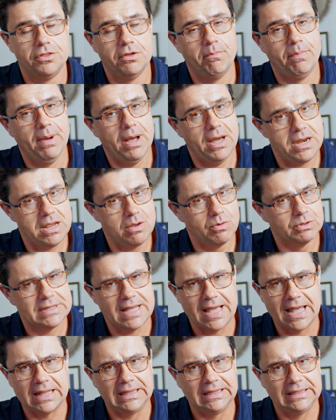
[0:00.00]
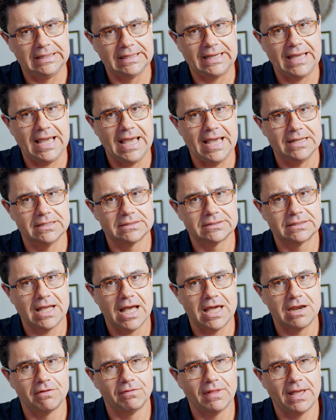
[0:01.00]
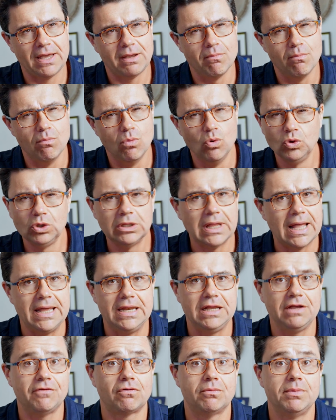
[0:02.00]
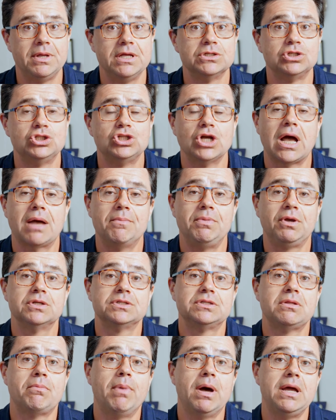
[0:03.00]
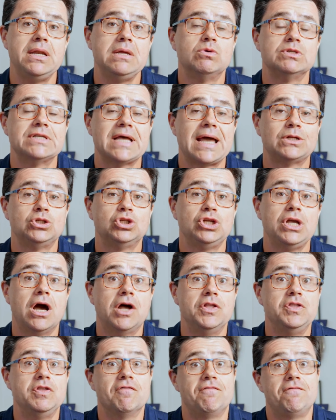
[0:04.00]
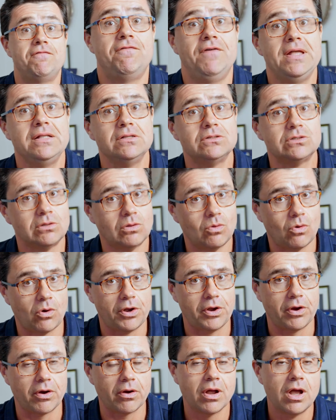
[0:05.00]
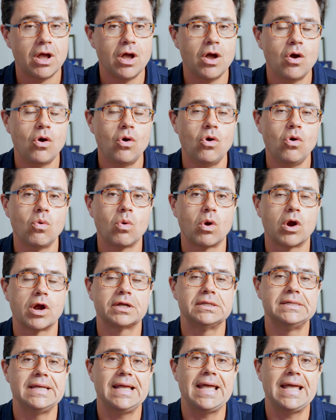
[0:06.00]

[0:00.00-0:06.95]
the buddy was handling the case, kind of like moonlighting from his job because the buddy was actually a defense lawyer who worked